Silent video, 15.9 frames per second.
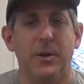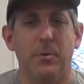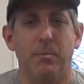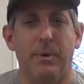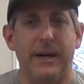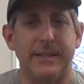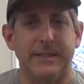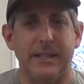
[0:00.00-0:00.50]

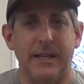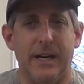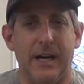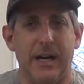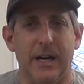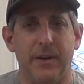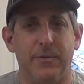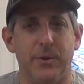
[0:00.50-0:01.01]
But
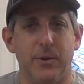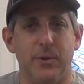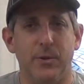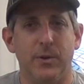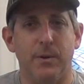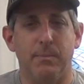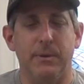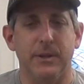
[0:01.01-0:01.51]
if you're
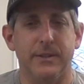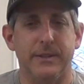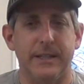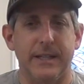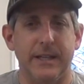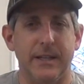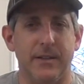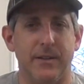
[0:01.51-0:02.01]
new to
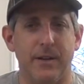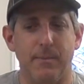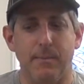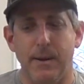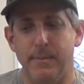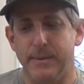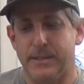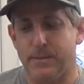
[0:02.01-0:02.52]
building, there
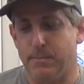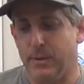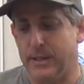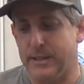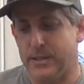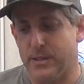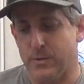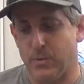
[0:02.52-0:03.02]
may be some
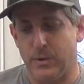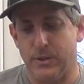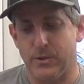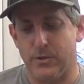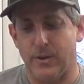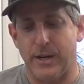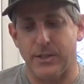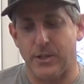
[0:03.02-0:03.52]
places where you
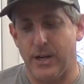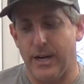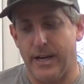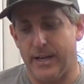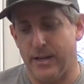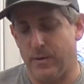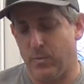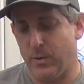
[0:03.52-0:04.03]
scratch your
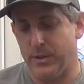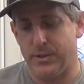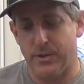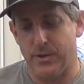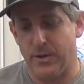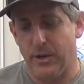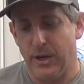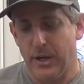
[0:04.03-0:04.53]
head and
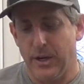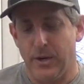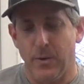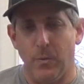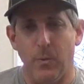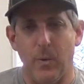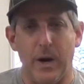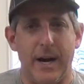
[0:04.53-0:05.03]
wonder
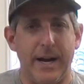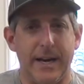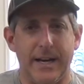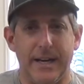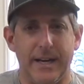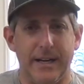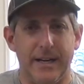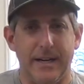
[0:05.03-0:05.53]

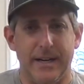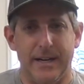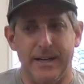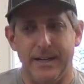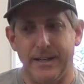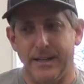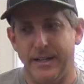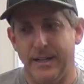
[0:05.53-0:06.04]
why
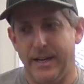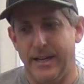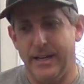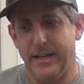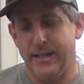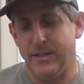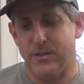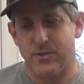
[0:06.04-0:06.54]

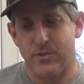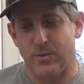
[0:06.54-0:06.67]
a